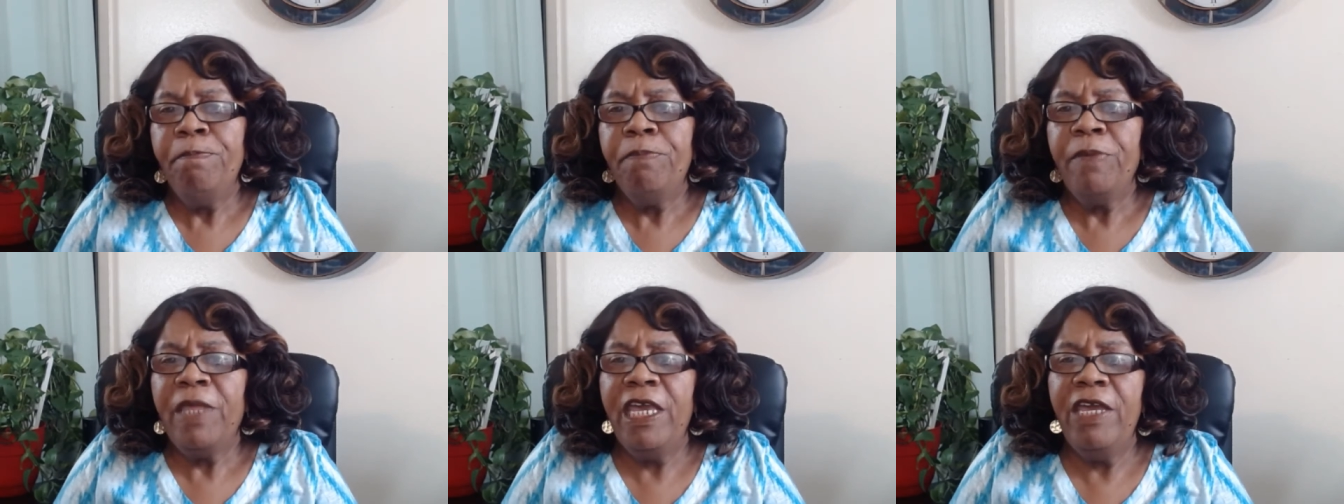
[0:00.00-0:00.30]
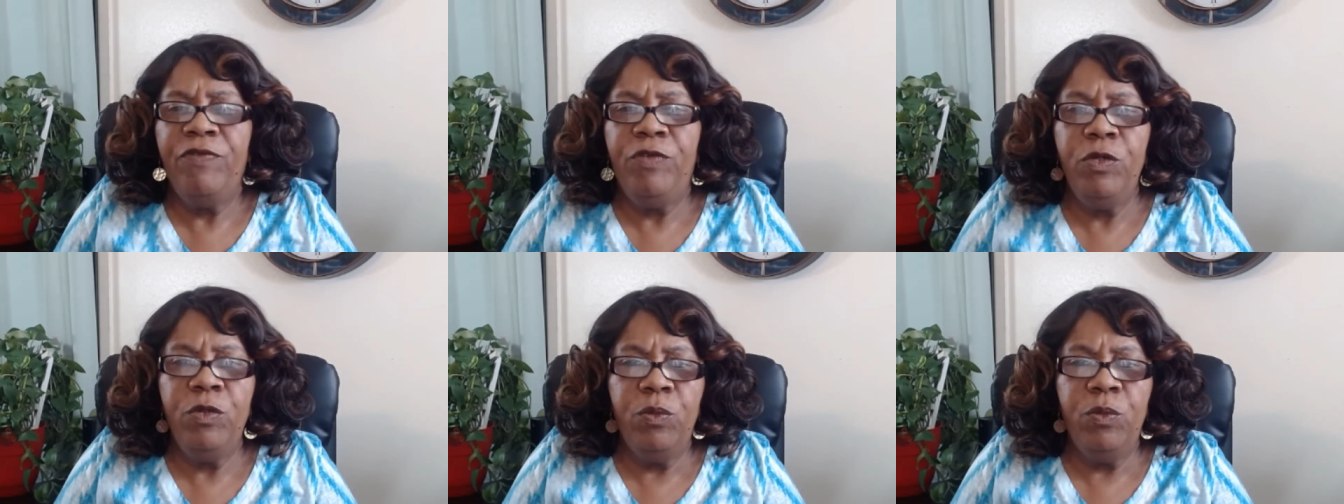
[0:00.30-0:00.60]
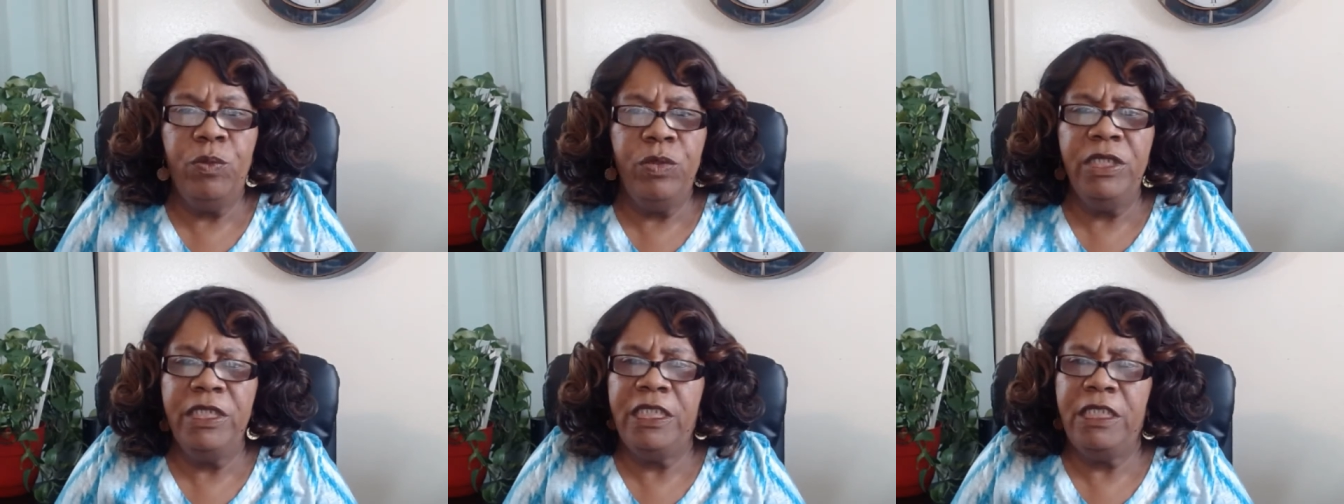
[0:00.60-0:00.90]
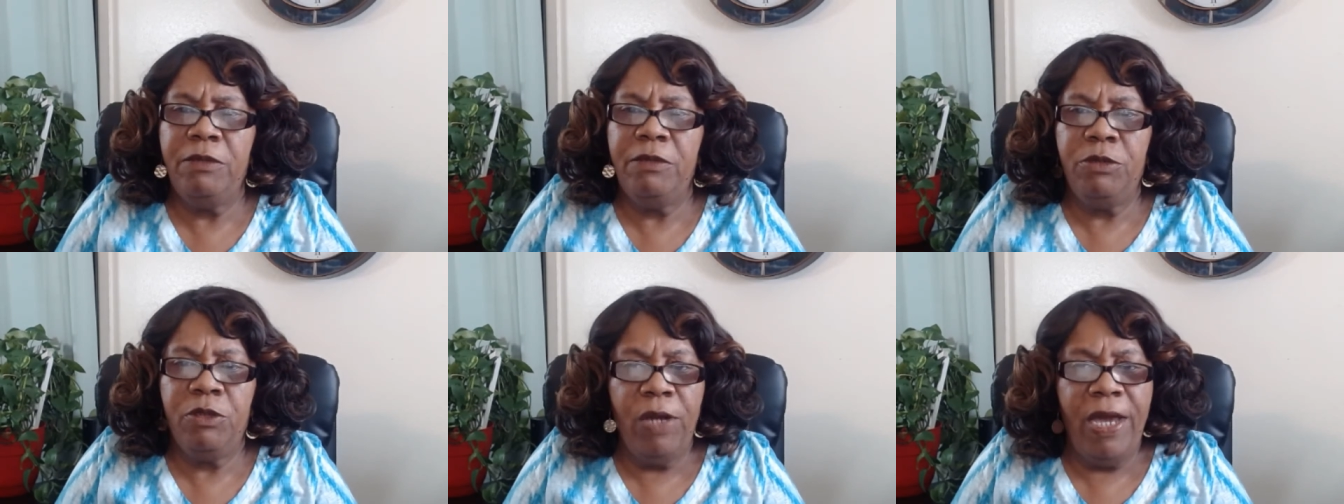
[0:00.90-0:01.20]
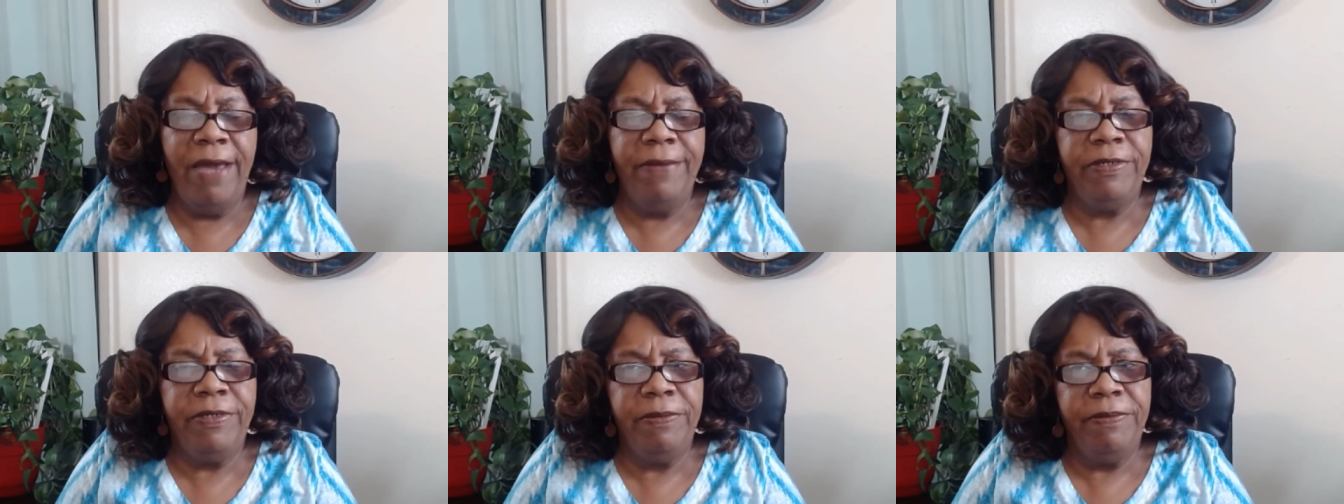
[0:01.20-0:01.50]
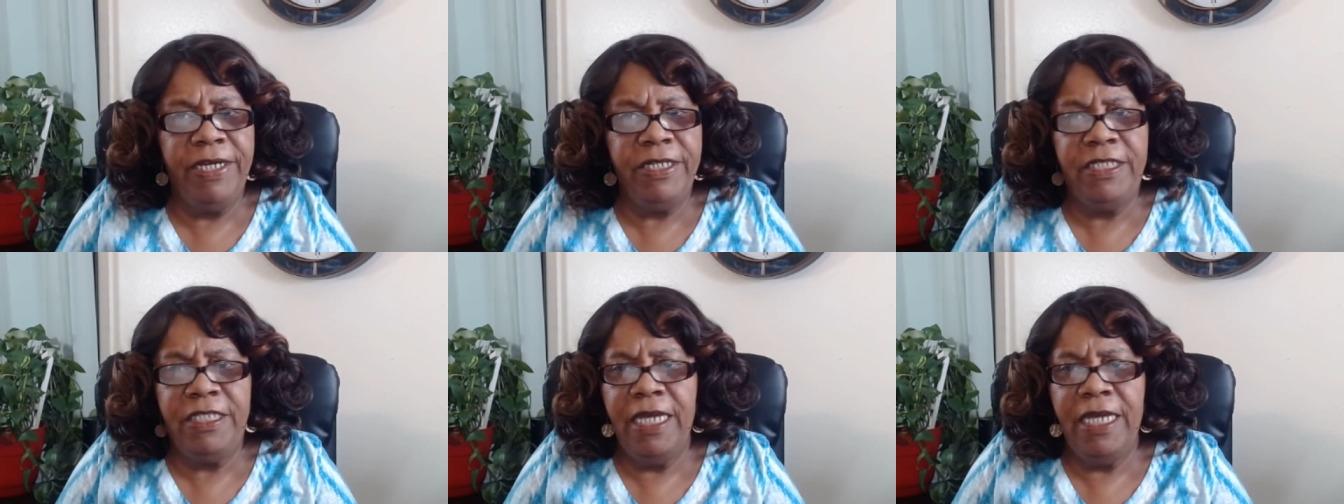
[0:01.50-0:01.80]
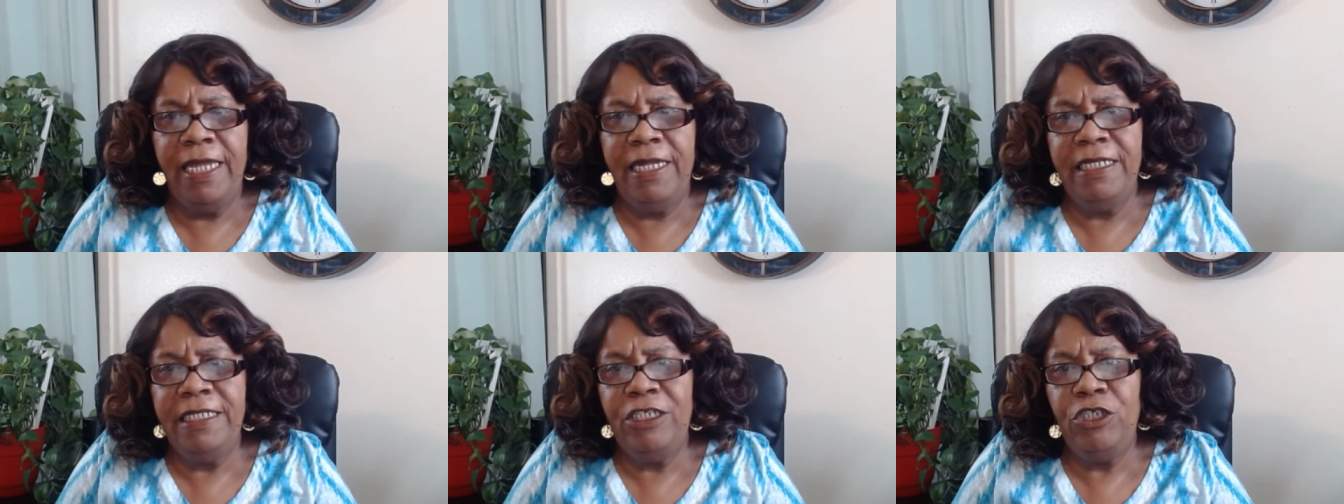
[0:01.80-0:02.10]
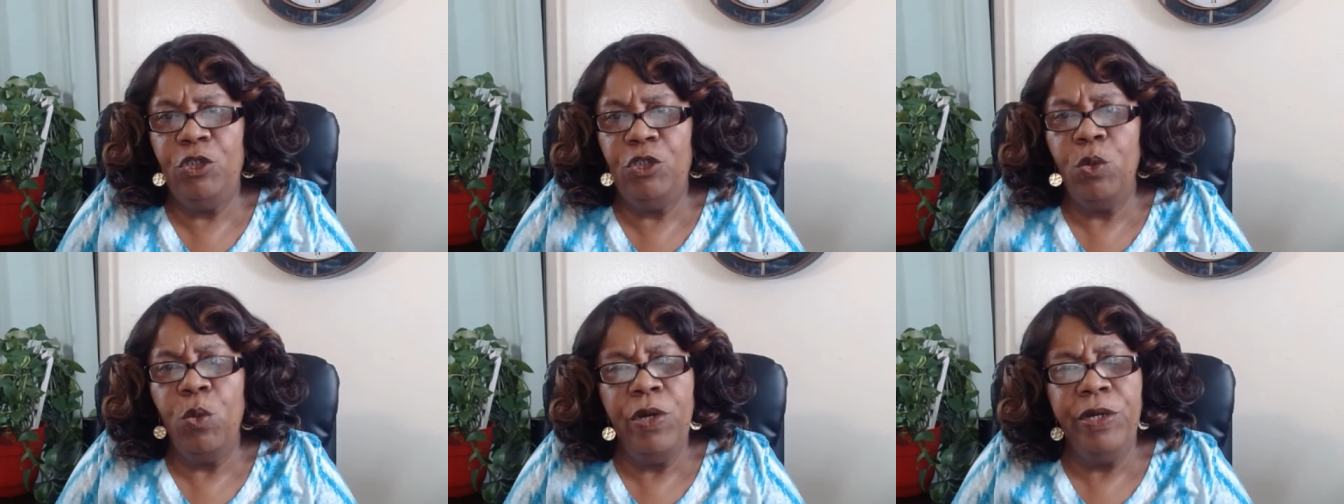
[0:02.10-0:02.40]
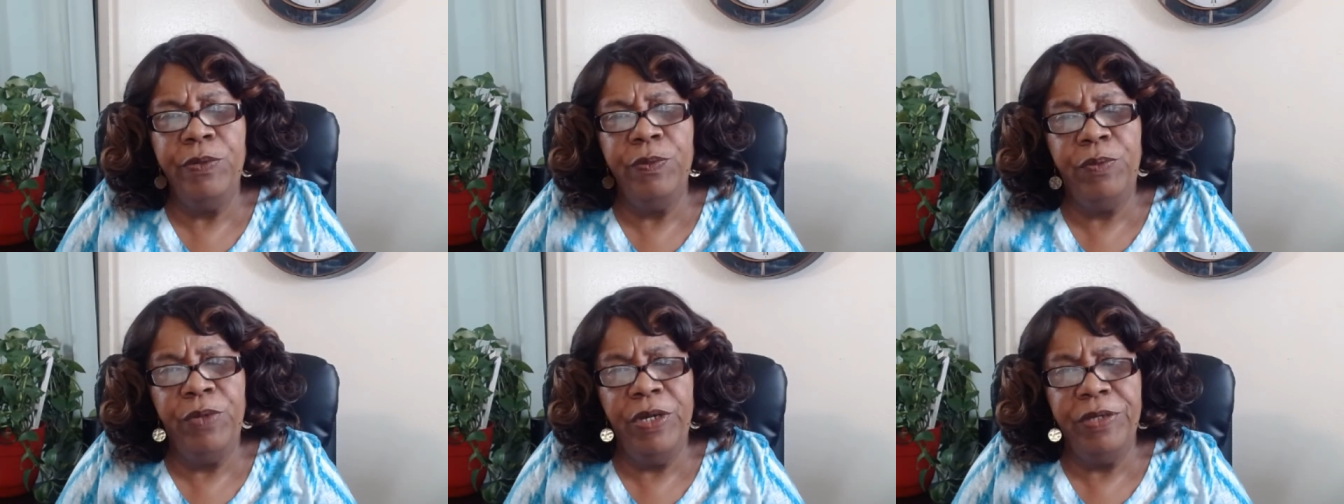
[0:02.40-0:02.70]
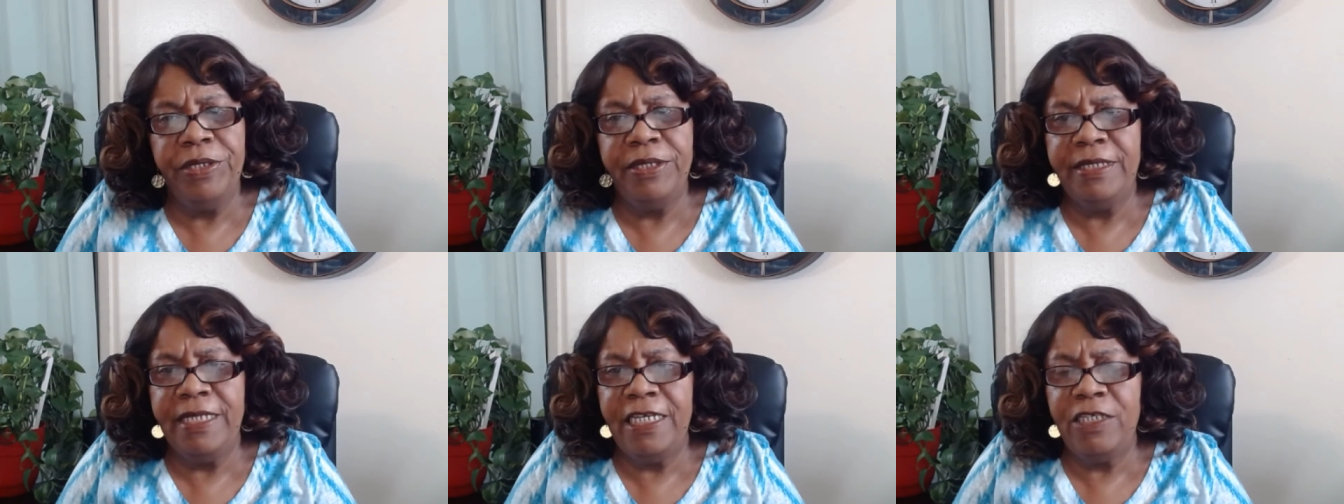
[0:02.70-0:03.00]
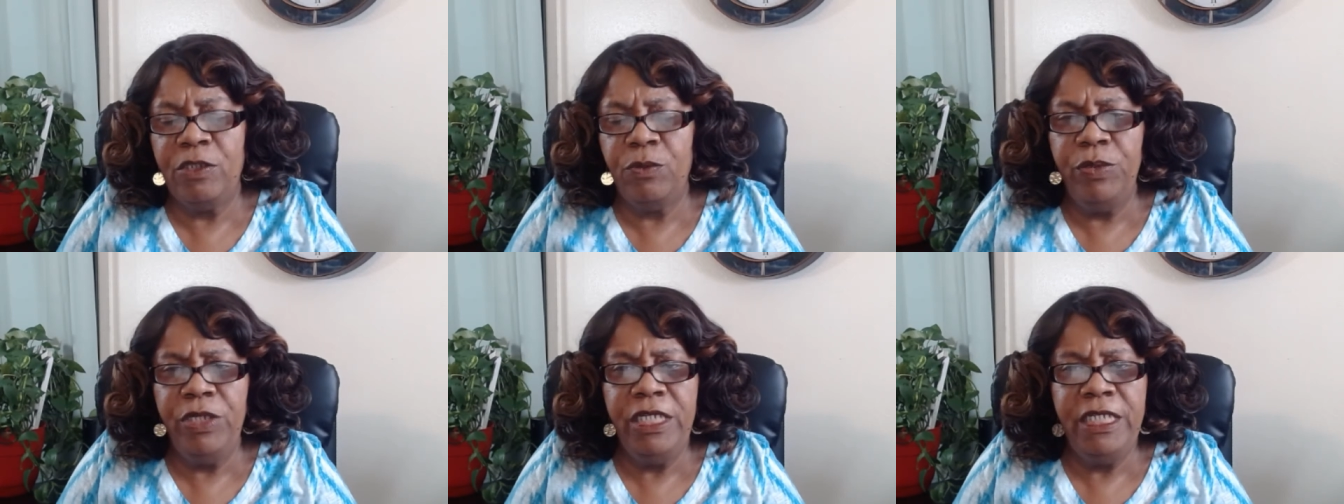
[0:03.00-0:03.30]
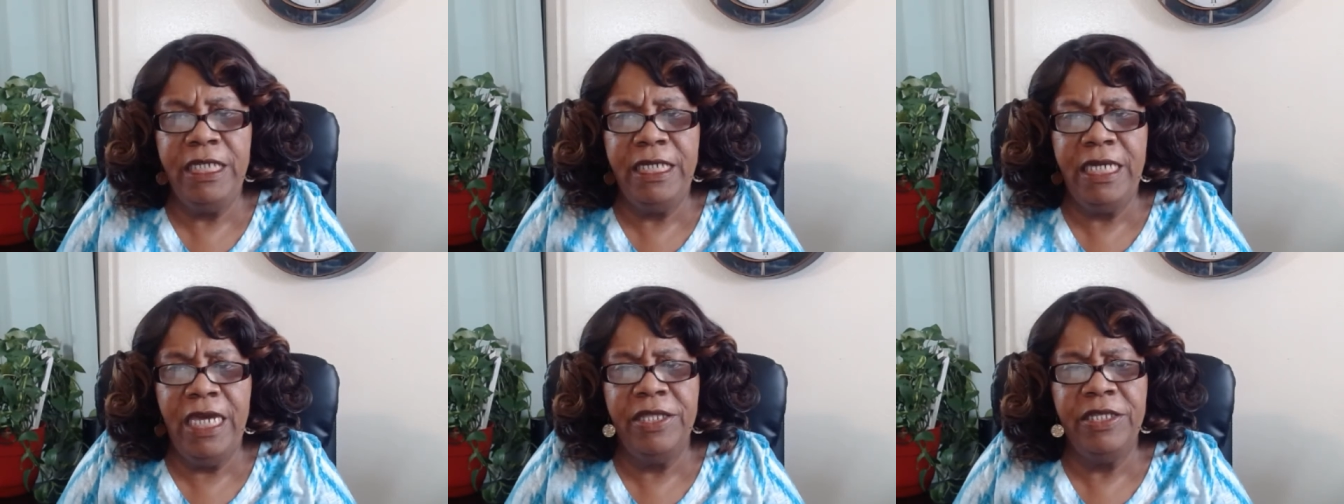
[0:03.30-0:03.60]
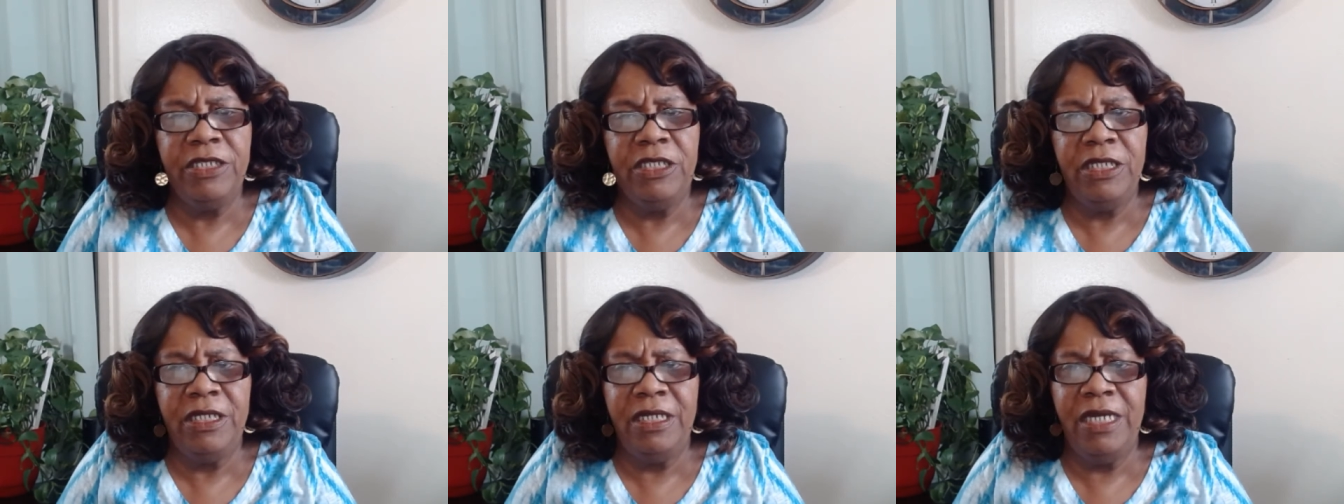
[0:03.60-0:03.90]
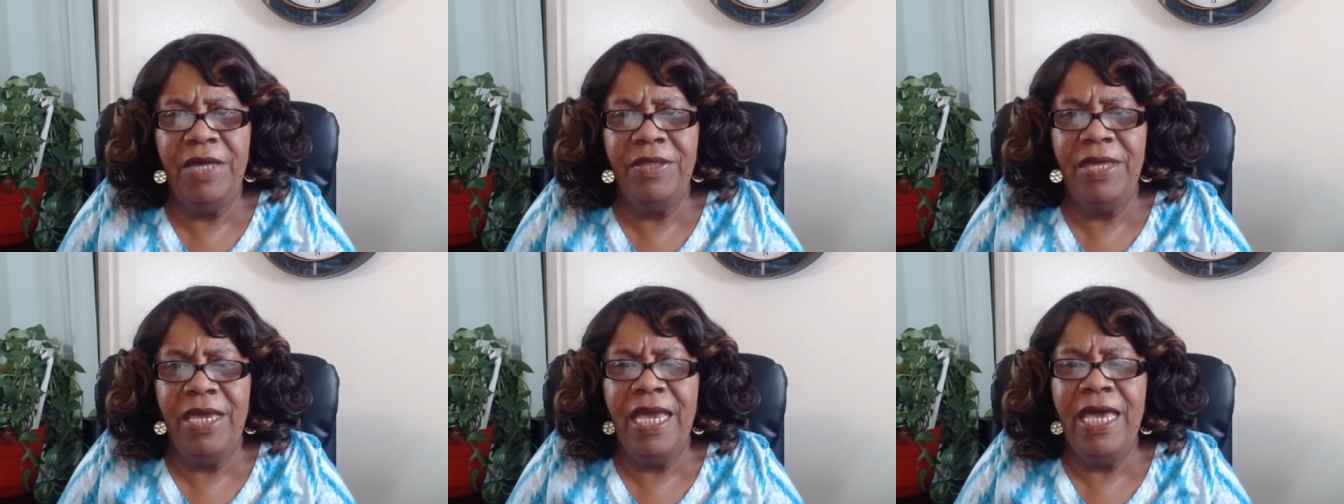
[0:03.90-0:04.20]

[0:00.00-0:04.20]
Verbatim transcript: if you would subscribe to my channel and join with us as we gather together together